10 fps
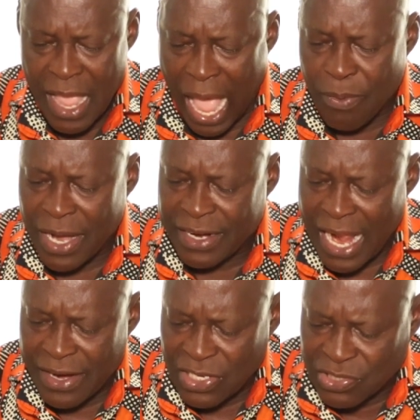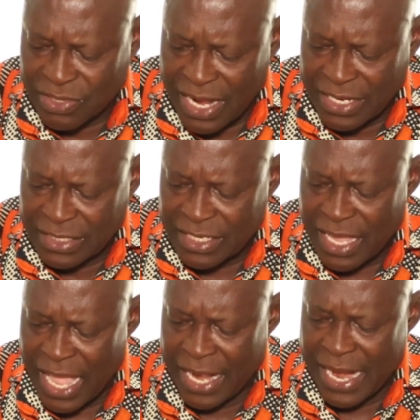our graduate student
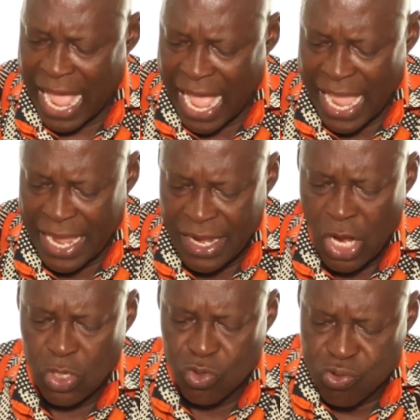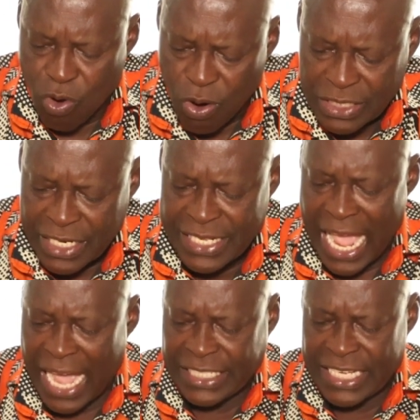and I toured the
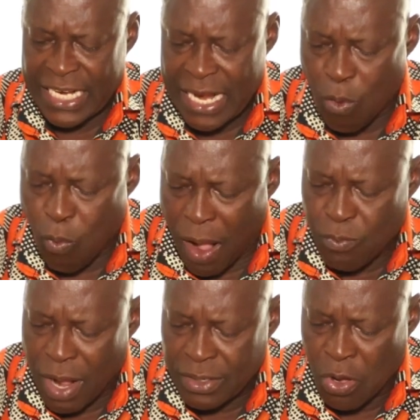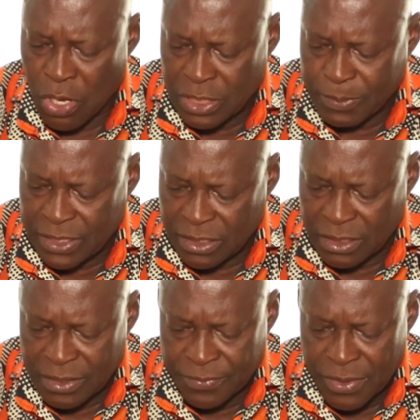Agenda 11
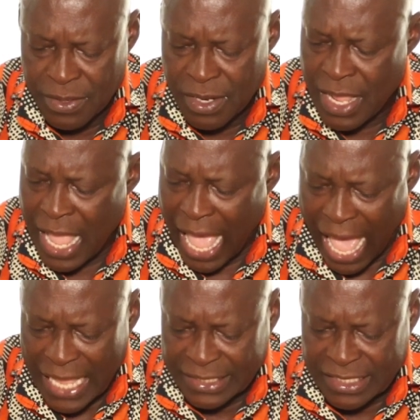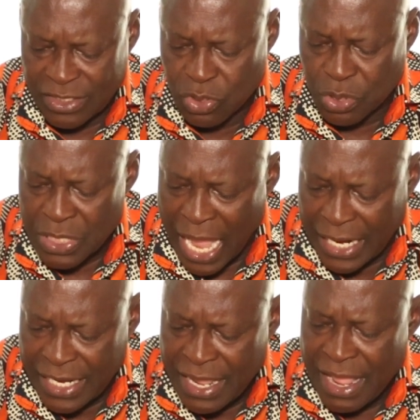Hospital at
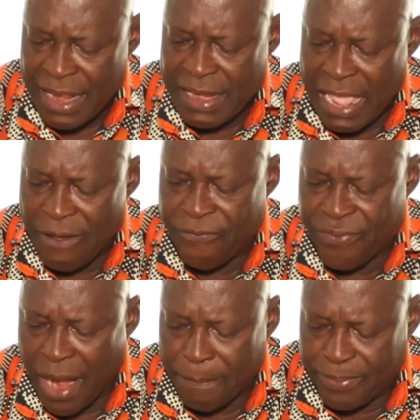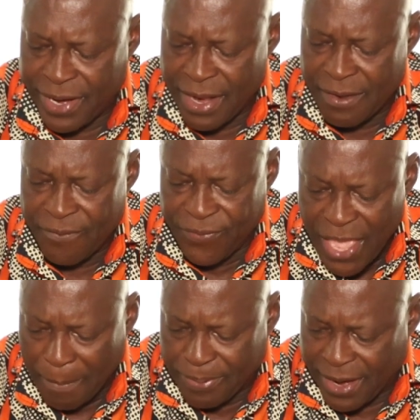Sunyani near
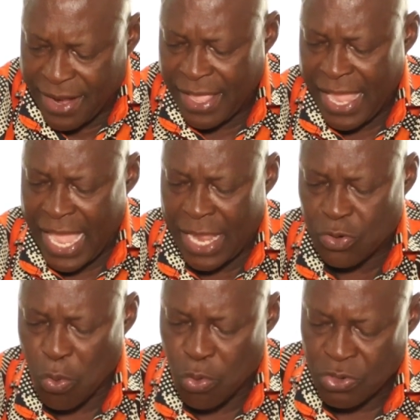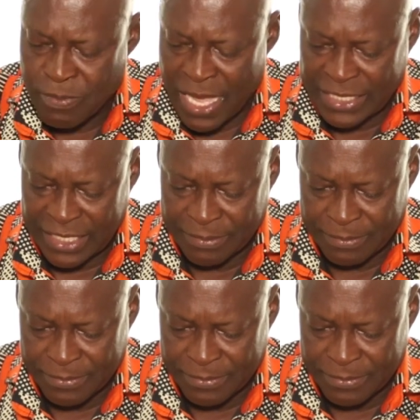Fiapre and Odumase.